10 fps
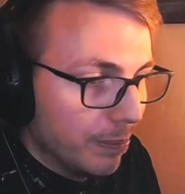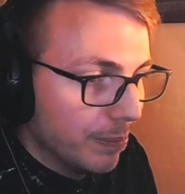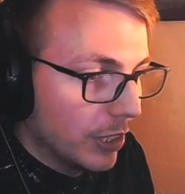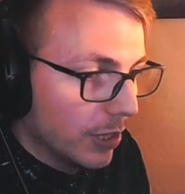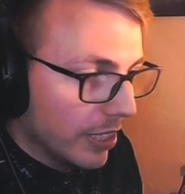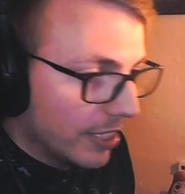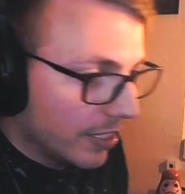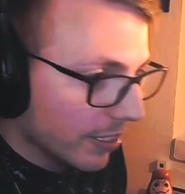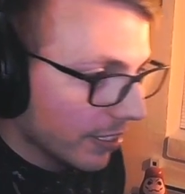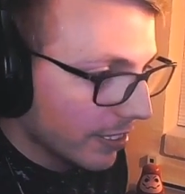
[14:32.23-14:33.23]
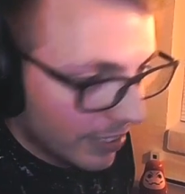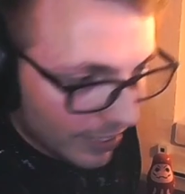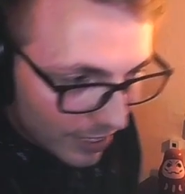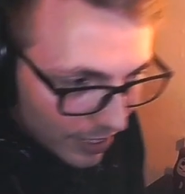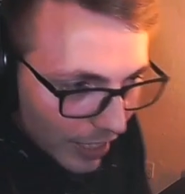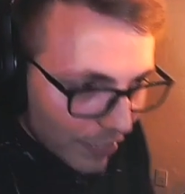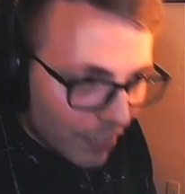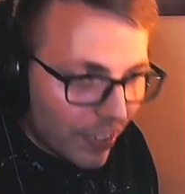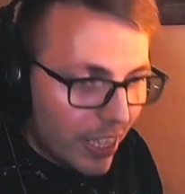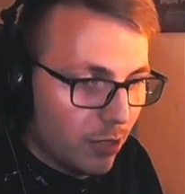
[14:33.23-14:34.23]
So that's the safe
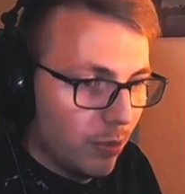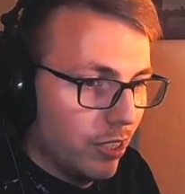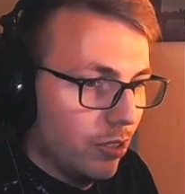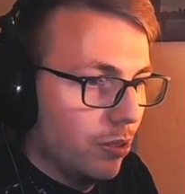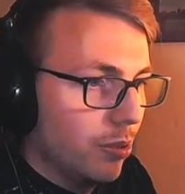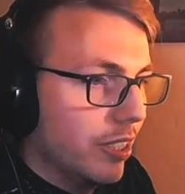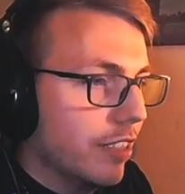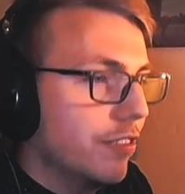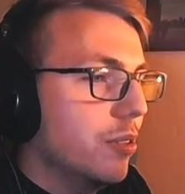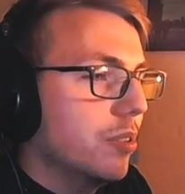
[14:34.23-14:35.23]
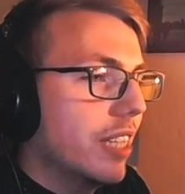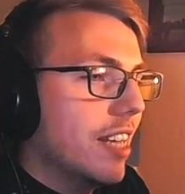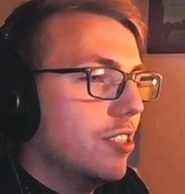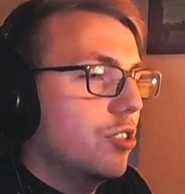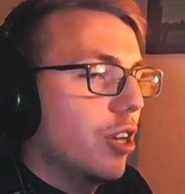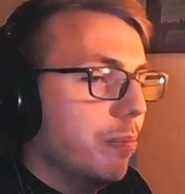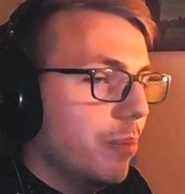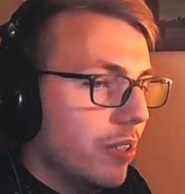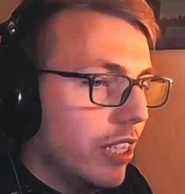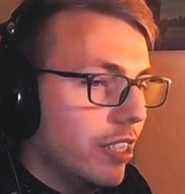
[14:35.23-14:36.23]
and fast way to do it, and if you dash jump,
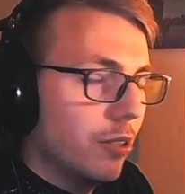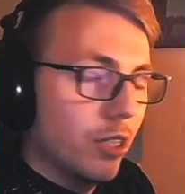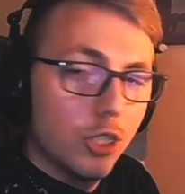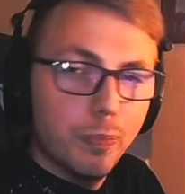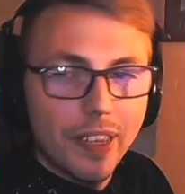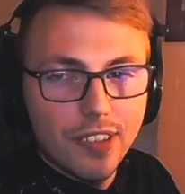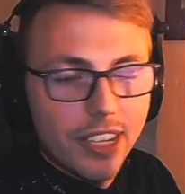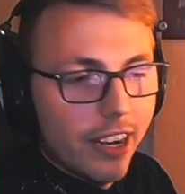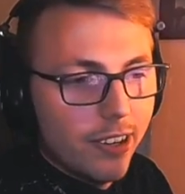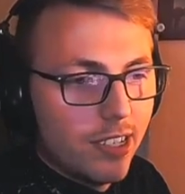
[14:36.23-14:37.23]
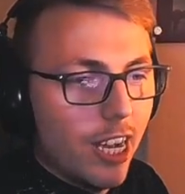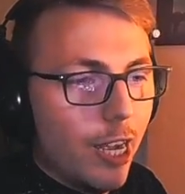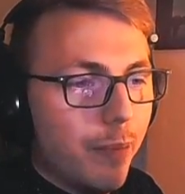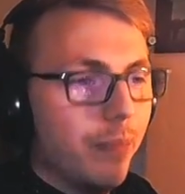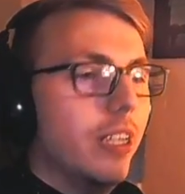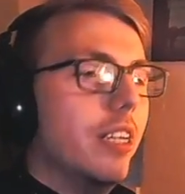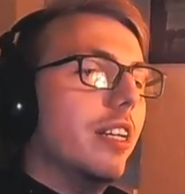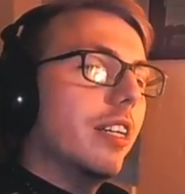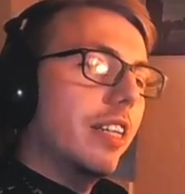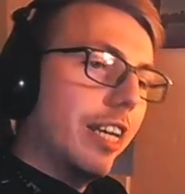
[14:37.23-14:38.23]
you can spend the air time
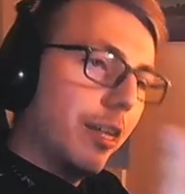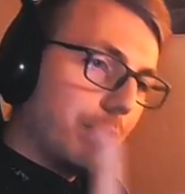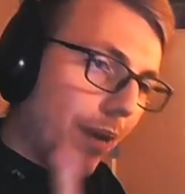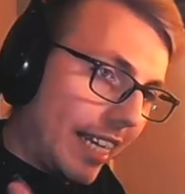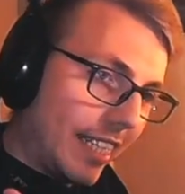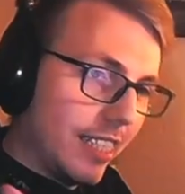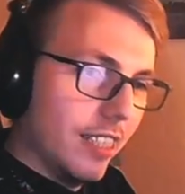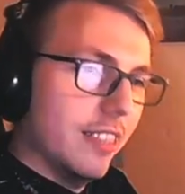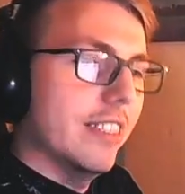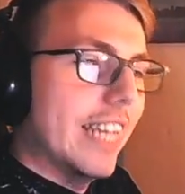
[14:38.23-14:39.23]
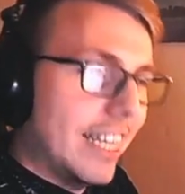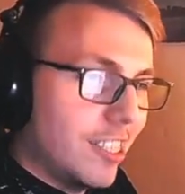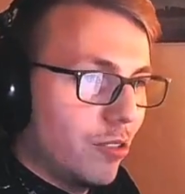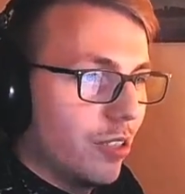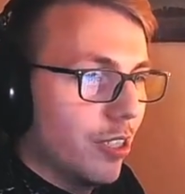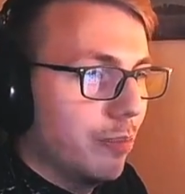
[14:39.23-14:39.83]
getting back next to the